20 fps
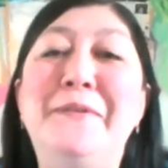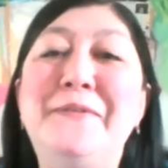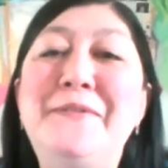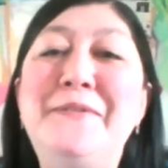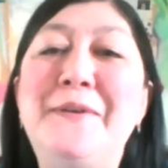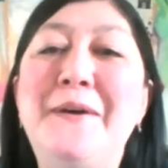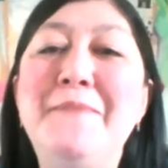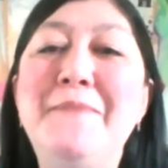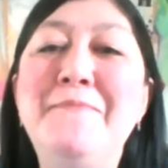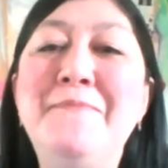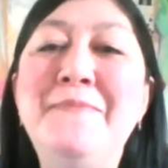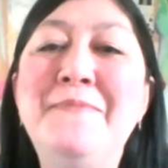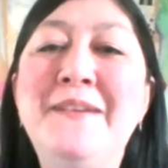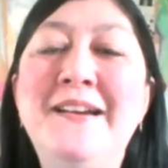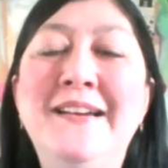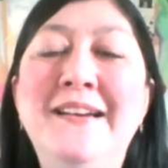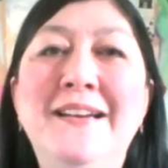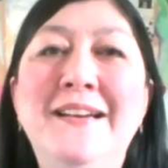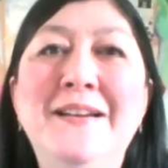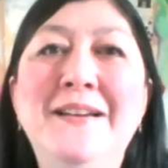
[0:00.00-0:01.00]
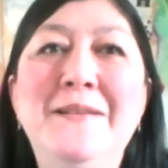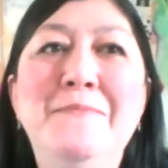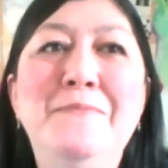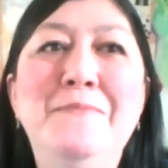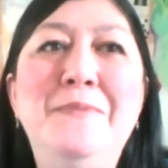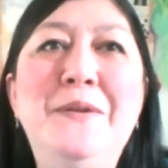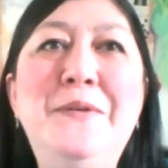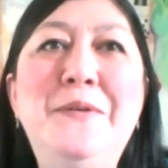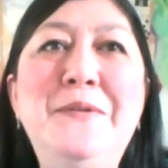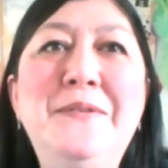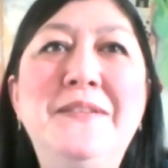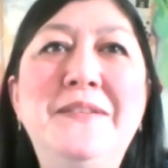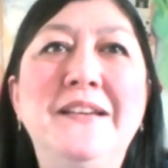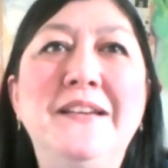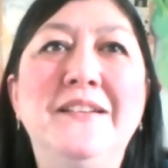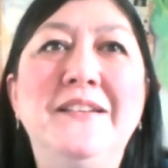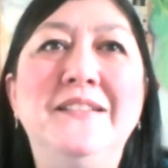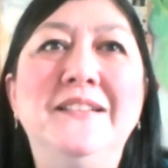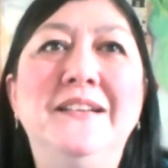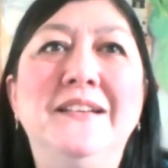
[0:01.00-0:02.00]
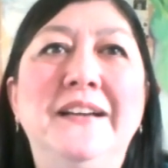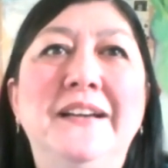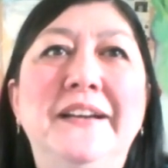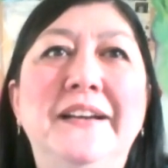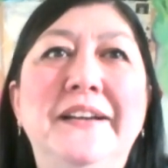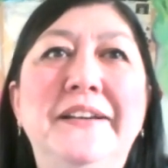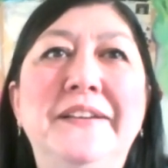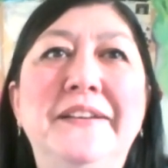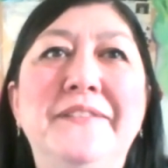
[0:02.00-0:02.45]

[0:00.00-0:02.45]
So I'm using a kind